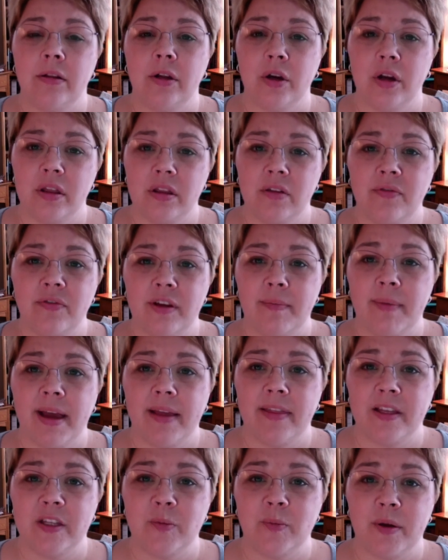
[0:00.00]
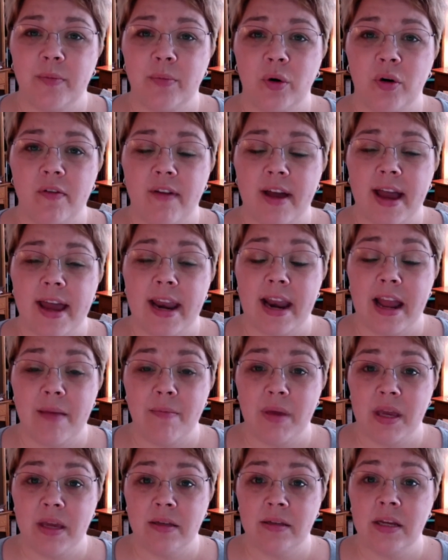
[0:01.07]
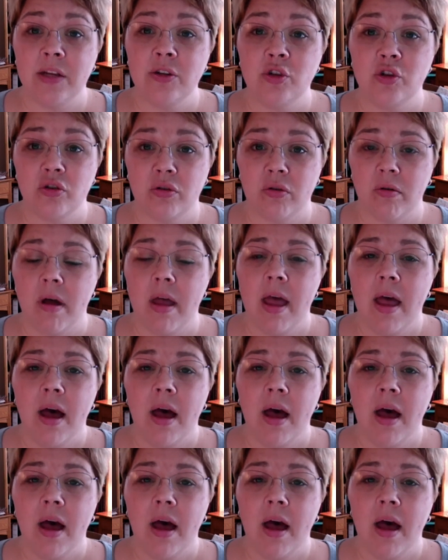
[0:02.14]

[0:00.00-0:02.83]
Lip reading: look at the feedback that's been provided, and be intentional